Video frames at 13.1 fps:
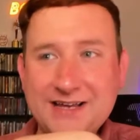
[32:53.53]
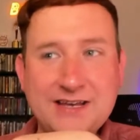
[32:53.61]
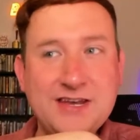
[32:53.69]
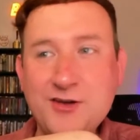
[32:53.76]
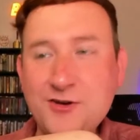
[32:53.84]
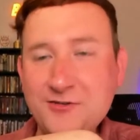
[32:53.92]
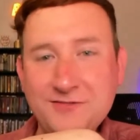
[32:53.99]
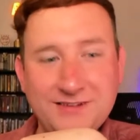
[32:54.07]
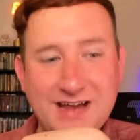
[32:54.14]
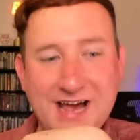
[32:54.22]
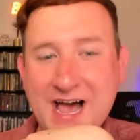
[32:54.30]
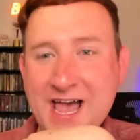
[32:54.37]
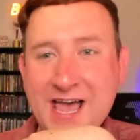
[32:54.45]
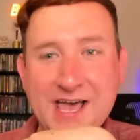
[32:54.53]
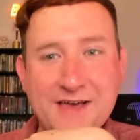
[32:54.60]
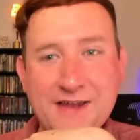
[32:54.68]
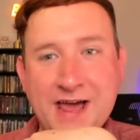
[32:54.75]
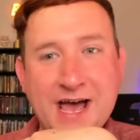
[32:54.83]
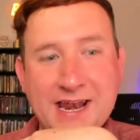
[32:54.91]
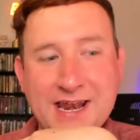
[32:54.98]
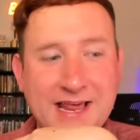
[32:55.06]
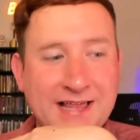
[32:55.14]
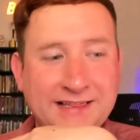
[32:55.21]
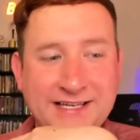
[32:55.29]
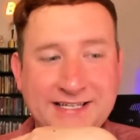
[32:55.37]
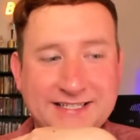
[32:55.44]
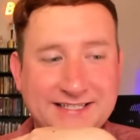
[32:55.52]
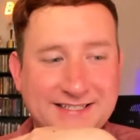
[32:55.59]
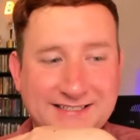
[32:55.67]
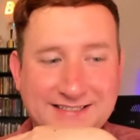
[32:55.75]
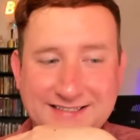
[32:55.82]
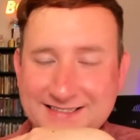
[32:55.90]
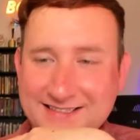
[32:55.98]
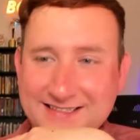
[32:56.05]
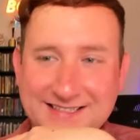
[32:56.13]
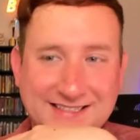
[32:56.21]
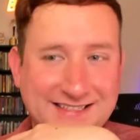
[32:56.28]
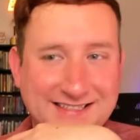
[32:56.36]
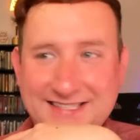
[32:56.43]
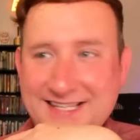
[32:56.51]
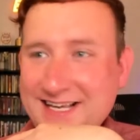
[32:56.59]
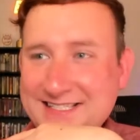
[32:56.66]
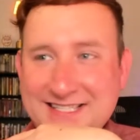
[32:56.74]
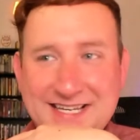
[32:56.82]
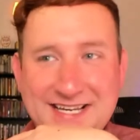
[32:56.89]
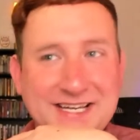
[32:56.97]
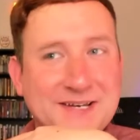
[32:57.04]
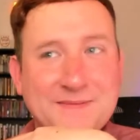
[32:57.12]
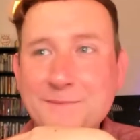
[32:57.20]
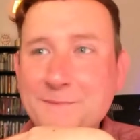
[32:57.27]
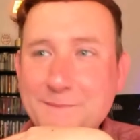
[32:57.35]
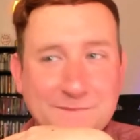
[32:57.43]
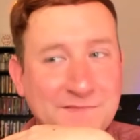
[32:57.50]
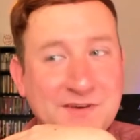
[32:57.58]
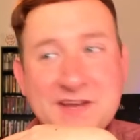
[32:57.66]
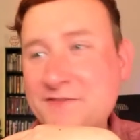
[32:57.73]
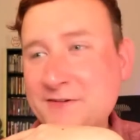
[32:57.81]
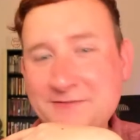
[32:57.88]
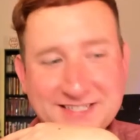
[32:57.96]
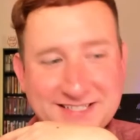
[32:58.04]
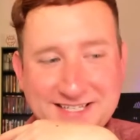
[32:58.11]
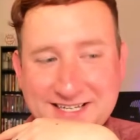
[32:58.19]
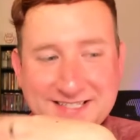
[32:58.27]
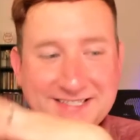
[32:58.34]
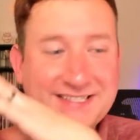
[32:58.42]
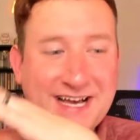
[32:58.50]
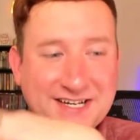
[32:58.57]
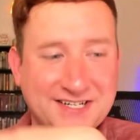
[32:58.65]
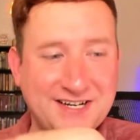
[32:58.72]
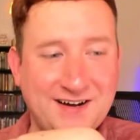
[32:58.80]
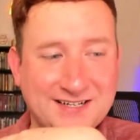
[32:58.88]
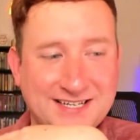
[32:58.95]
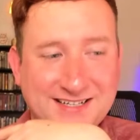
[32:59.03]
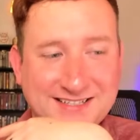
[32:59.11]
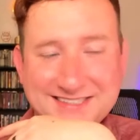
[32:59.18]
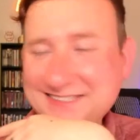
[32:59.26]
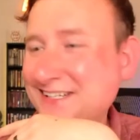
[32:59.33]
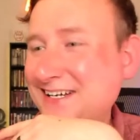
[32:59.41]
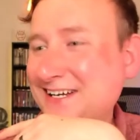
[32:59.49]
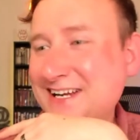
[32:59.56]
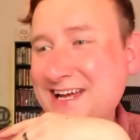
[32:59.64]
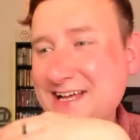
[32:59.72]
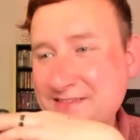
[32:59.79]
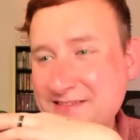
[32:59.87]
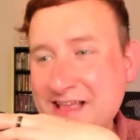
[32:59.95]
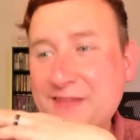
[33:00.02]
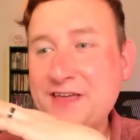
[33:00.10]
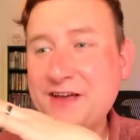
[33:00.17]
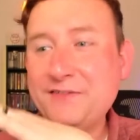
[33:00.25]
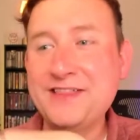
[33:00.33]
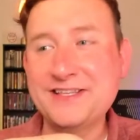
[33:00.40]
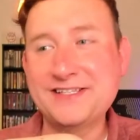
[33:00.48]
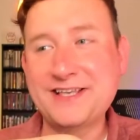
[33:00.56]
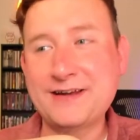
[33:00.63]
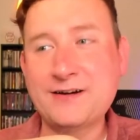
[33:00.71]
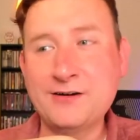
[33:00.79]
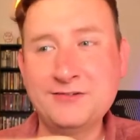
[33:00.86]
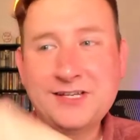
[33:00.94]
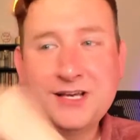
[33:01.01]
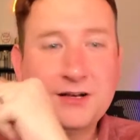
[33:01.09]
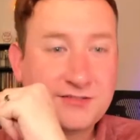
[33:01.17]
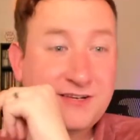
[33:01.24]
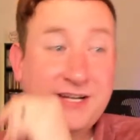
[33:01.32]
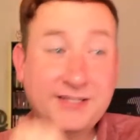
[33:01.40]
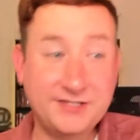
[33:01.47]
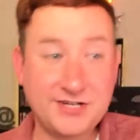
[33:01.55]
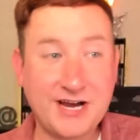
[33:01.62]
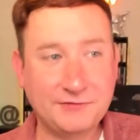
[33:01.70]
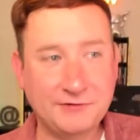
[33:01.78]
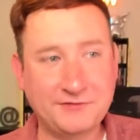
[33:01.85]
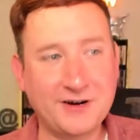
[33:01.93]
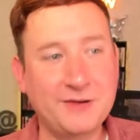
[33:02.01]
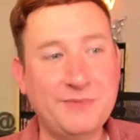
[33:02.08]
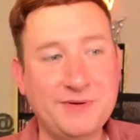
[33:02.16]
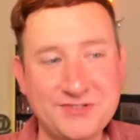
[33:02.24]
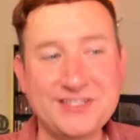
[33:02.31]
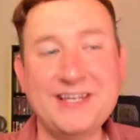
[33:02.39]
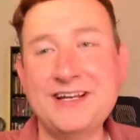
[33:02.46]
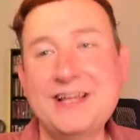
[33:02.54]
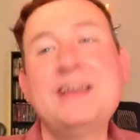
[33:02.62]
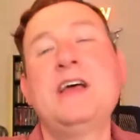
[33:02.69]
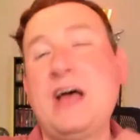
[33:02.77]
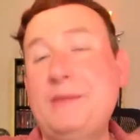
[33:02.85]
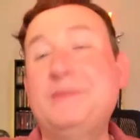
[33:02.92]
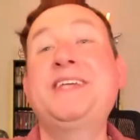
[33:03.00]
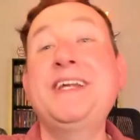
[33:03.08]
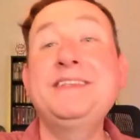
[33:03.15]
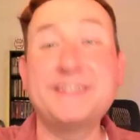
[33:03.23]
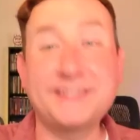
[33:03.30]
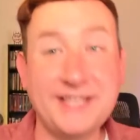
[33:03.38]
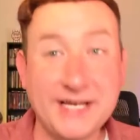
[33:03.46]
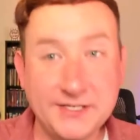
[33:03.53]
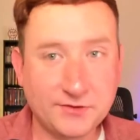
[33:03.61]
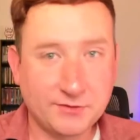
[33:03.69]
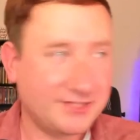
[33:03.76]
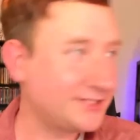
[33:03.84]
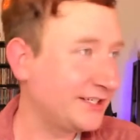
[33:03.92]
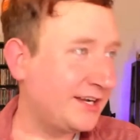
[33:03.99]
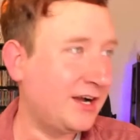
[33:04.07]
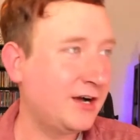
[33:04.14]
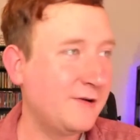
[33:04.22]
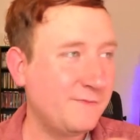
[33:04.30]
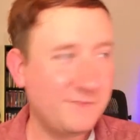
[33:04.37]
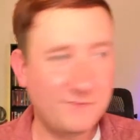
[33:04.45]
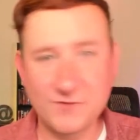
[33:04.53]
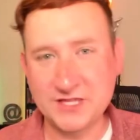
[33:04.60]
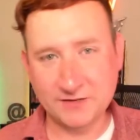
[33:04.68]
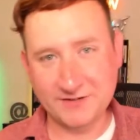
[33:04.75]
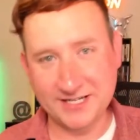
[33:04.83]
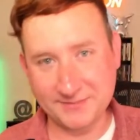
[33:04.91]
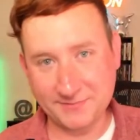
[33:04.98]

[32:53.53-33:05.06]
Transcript: noon, I had had at least 16 different whiskeys / cocktails. Now, thankfully, this is at our hotel, so I didn't have to travel far. But I'm setting the stage for what's to come with the